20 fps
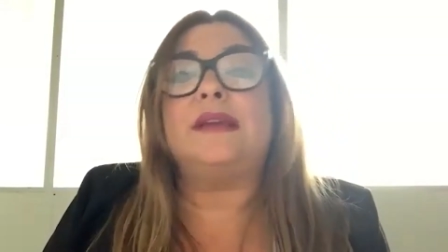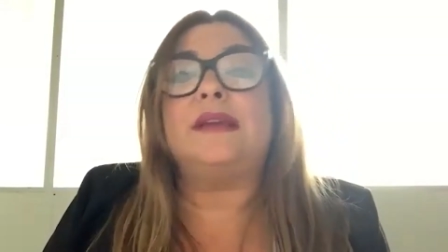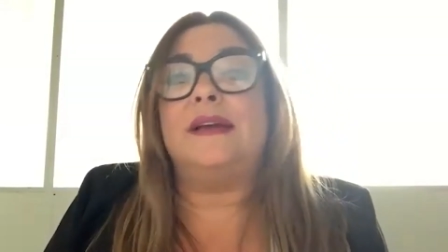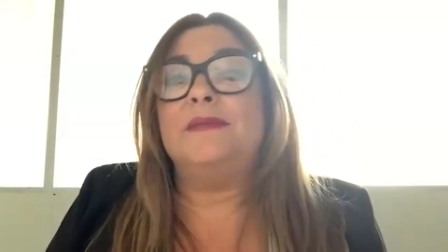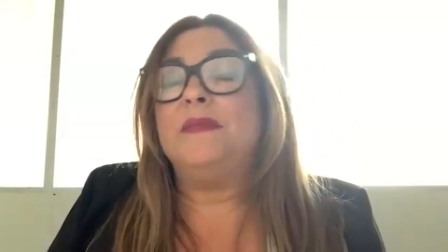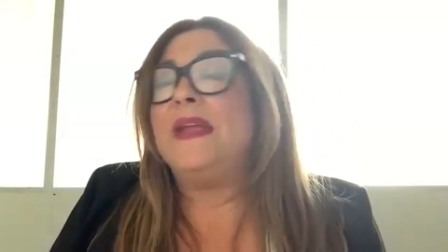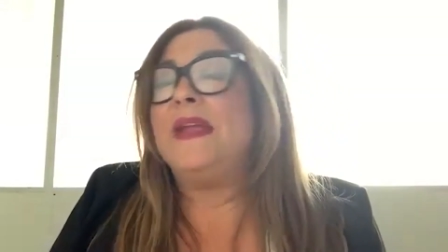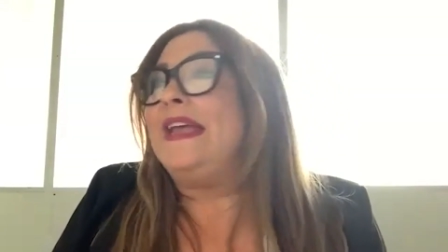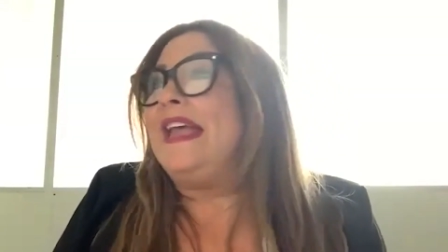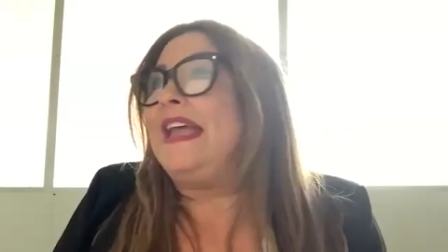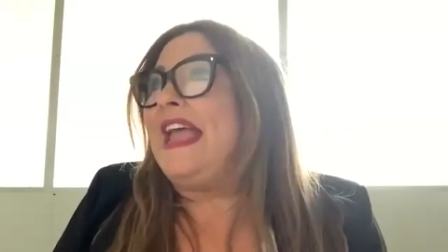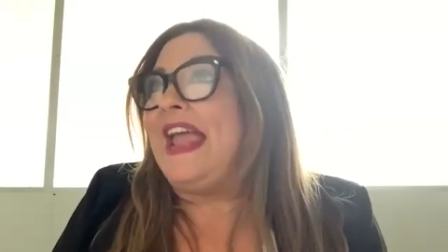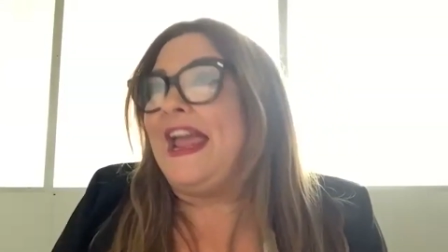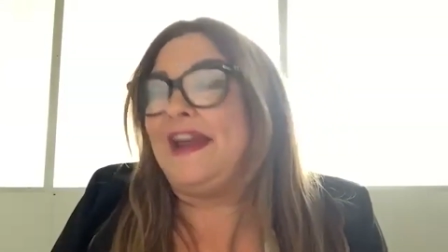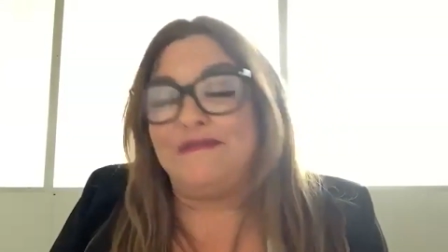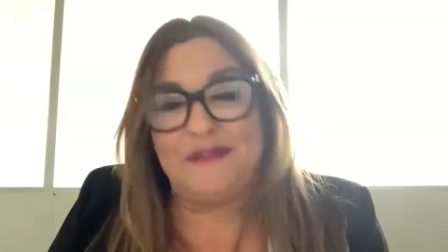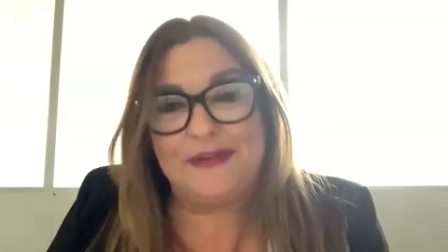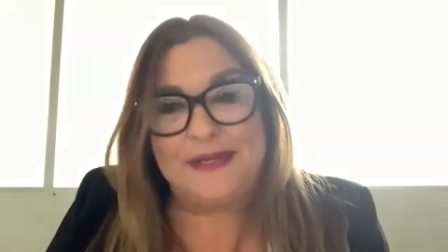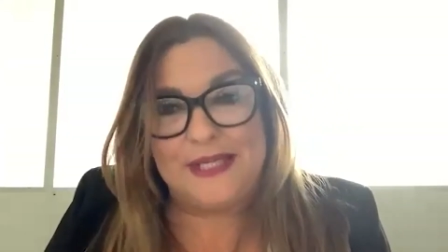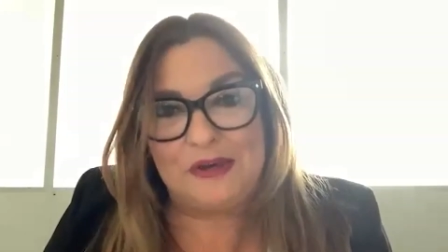that
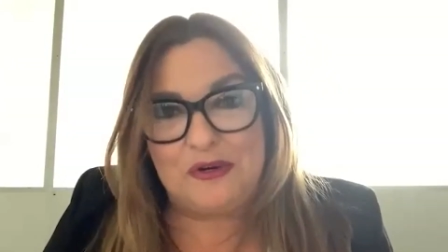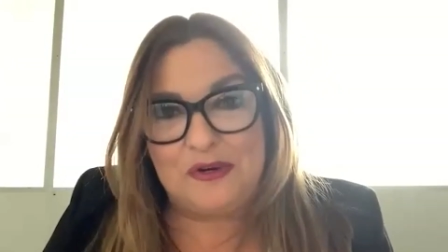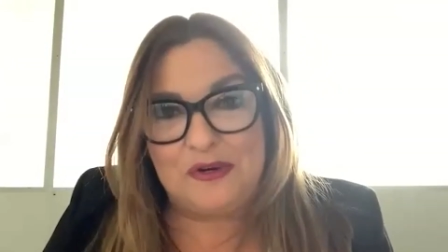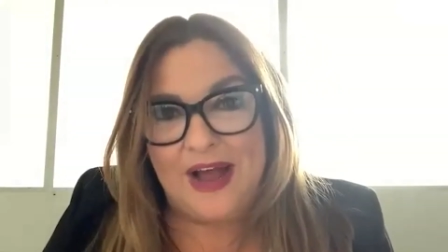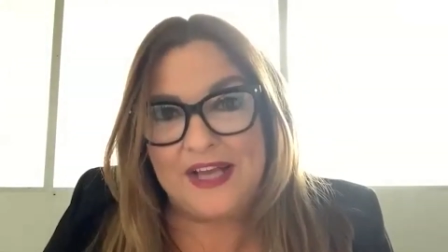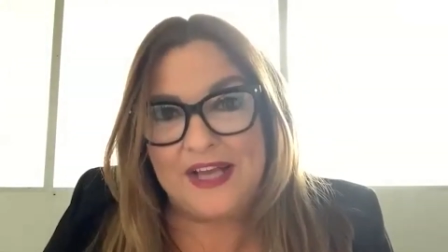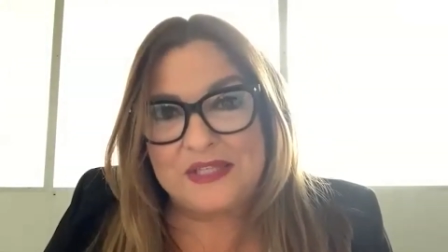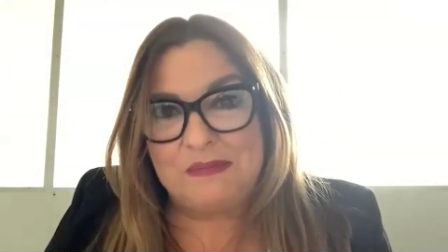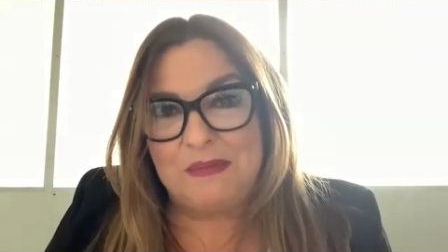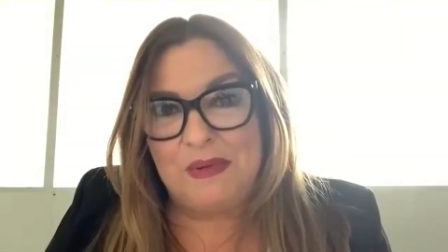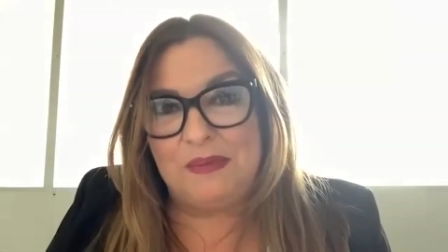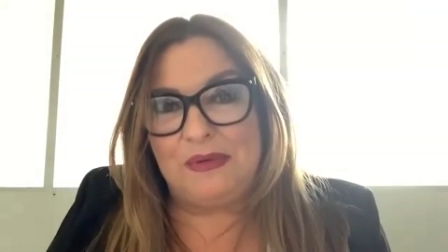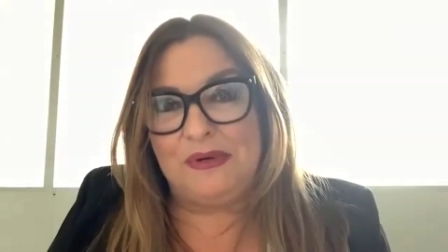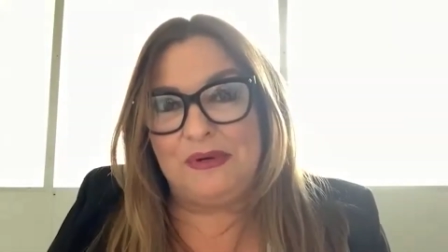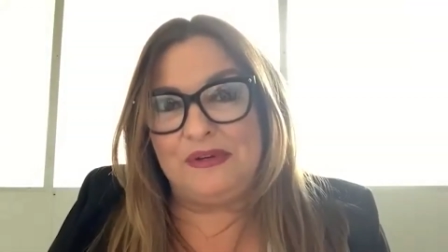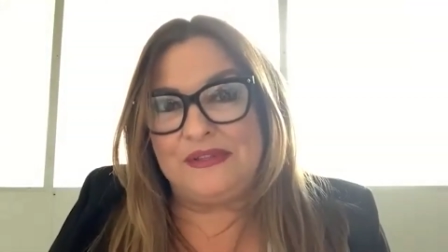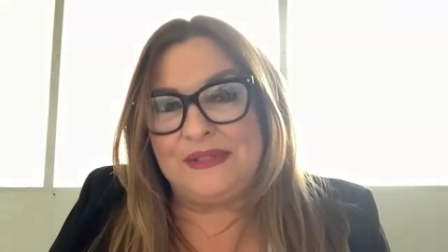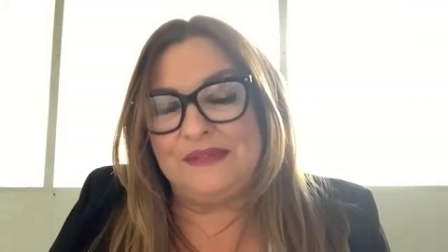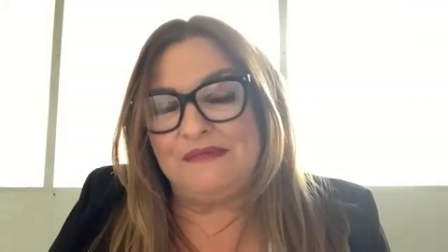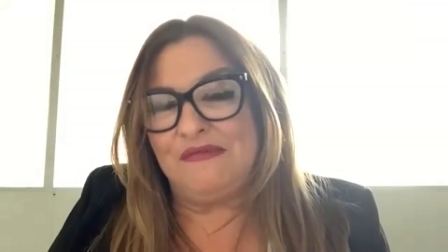every single cast
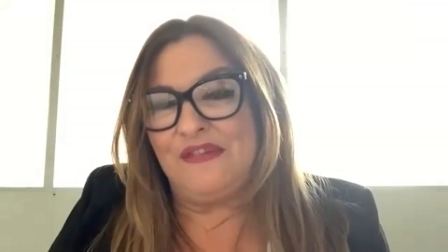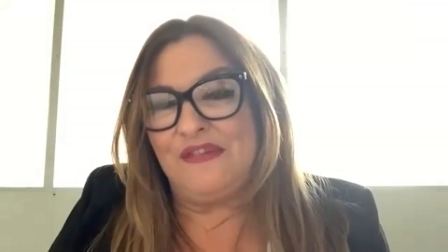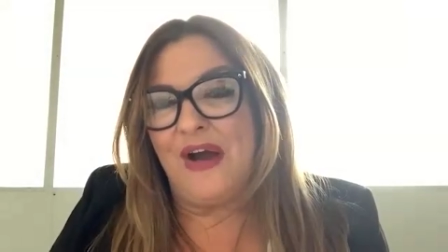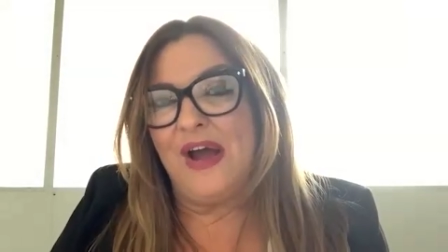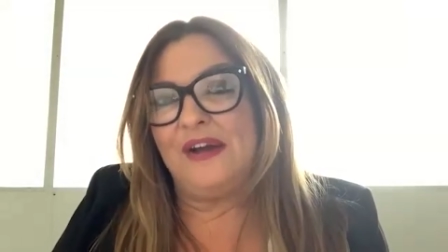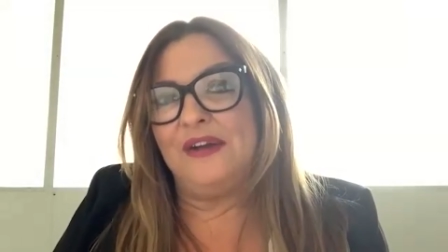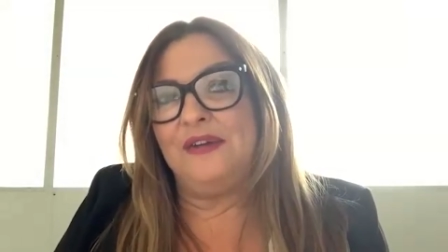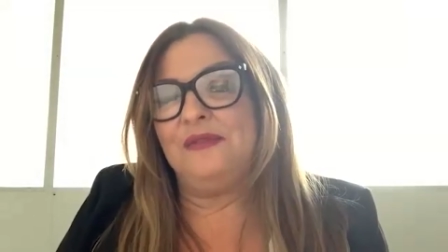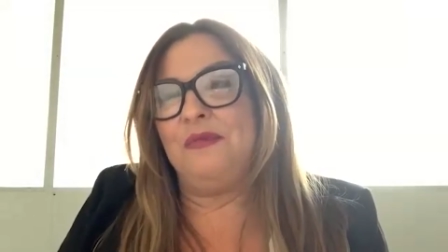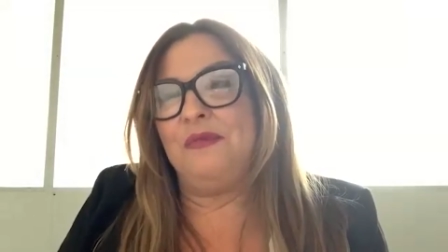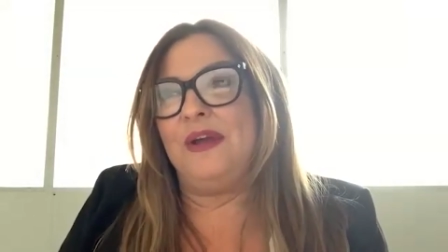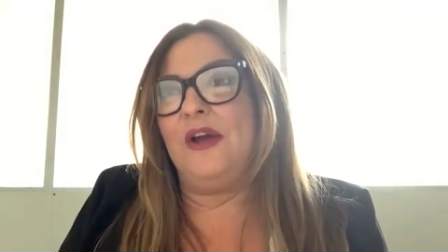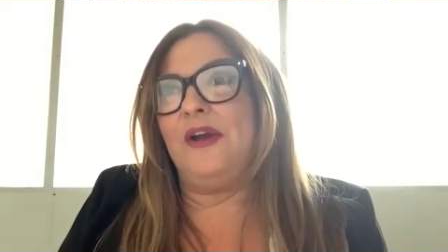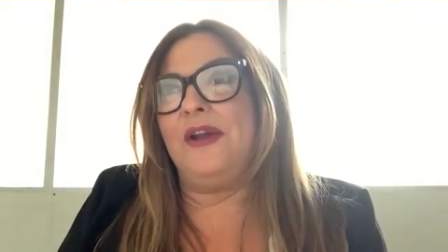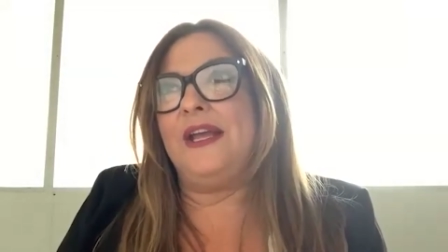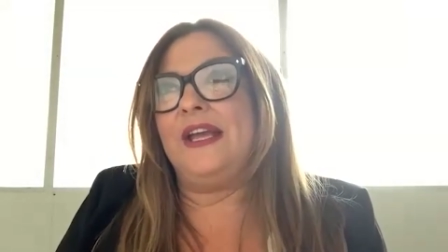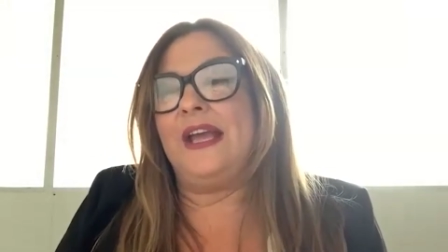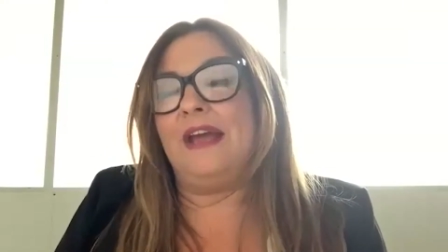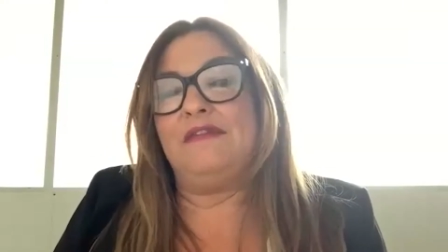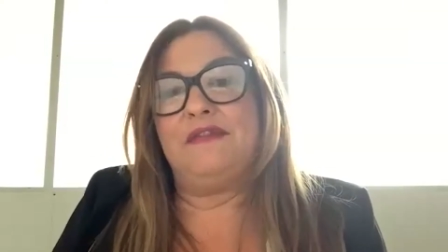member is invited. We
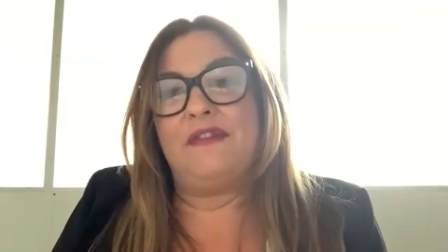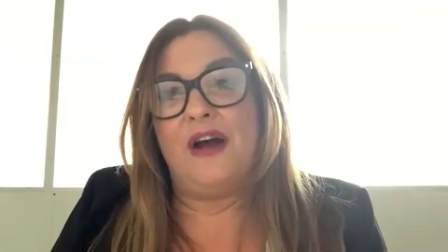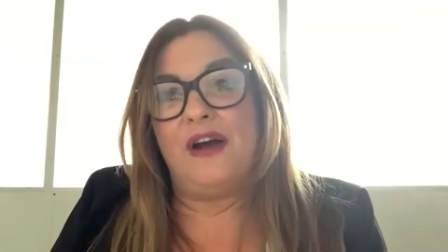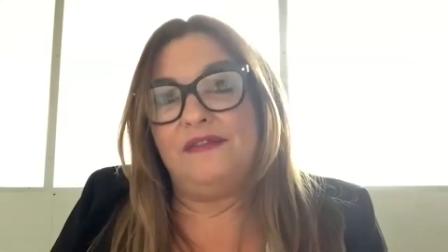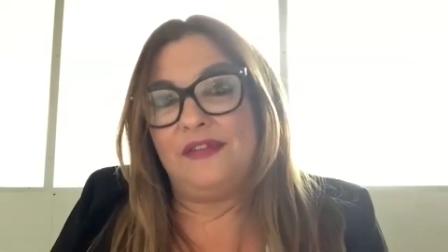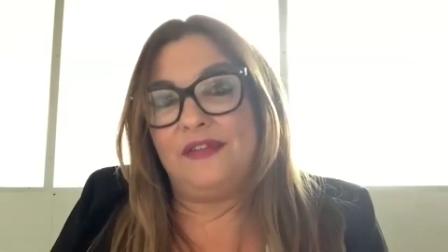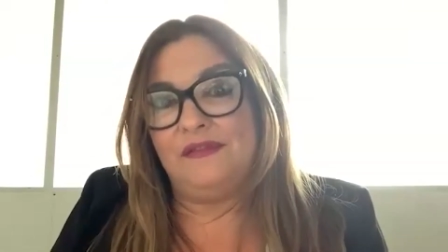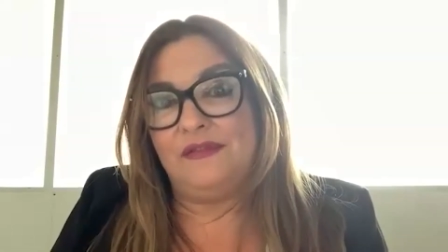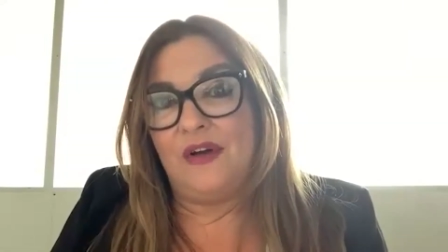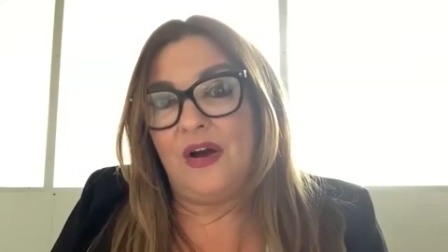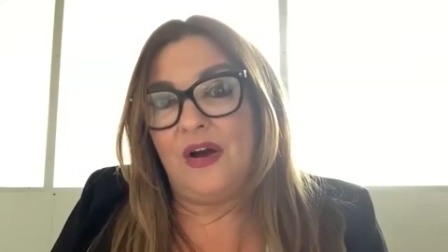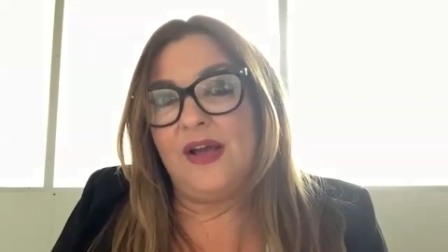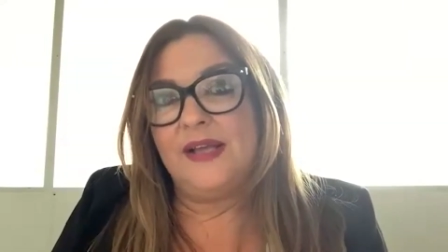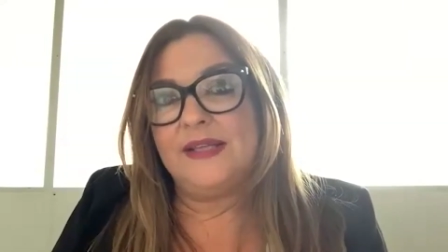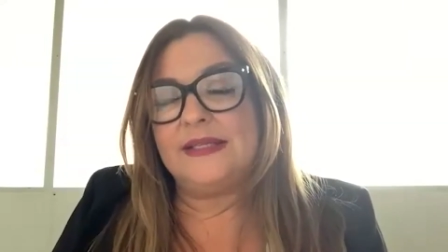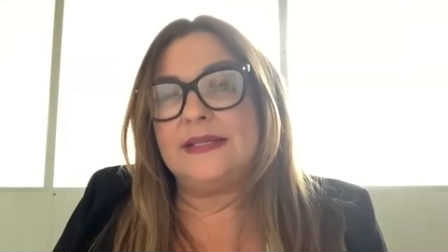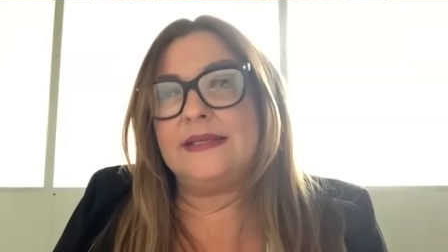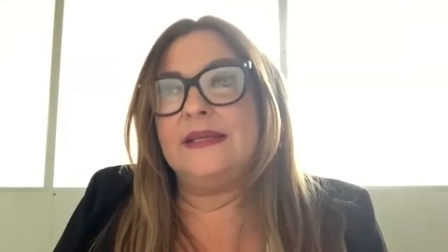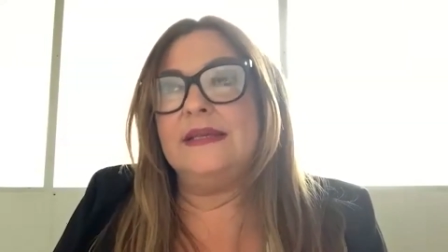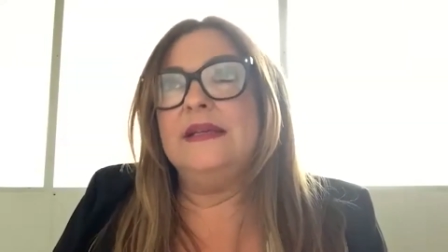only get five
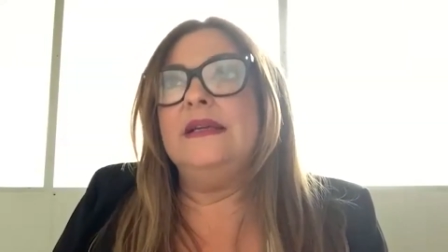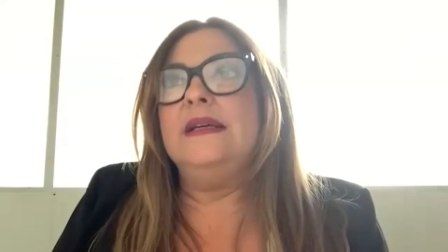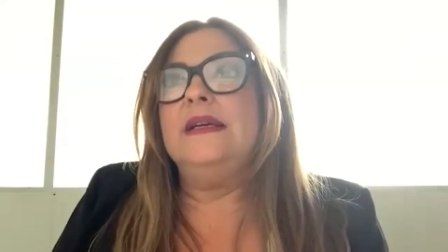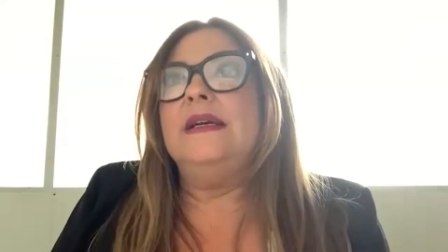invites.